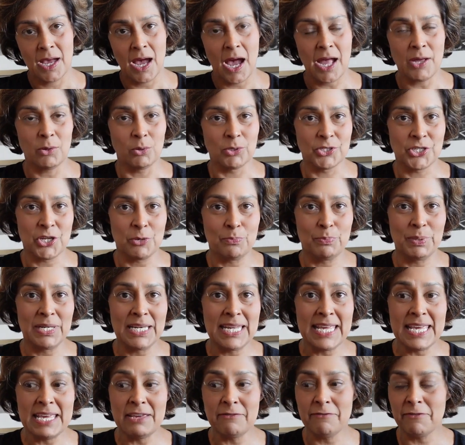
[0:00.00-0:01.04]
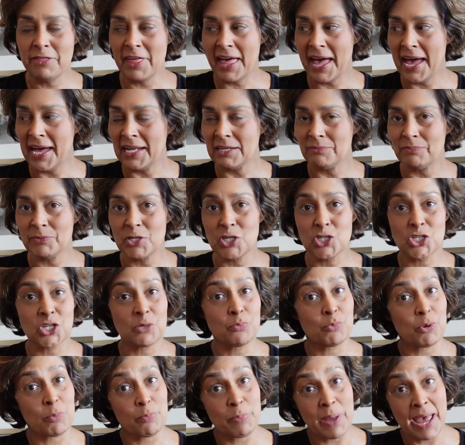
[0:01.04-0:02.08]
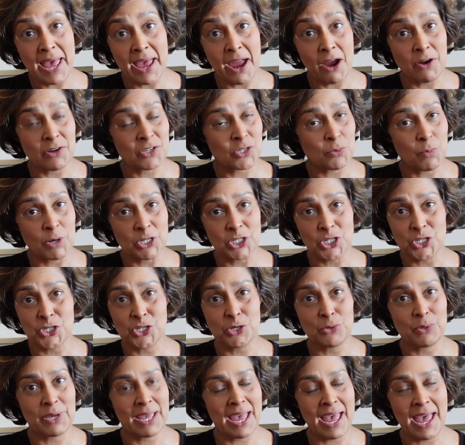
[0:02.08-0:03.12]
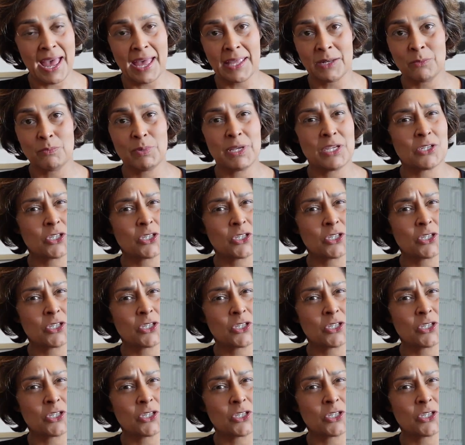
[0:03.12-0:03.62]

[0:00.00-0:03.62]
I also believe that you should prepare as much as you can, be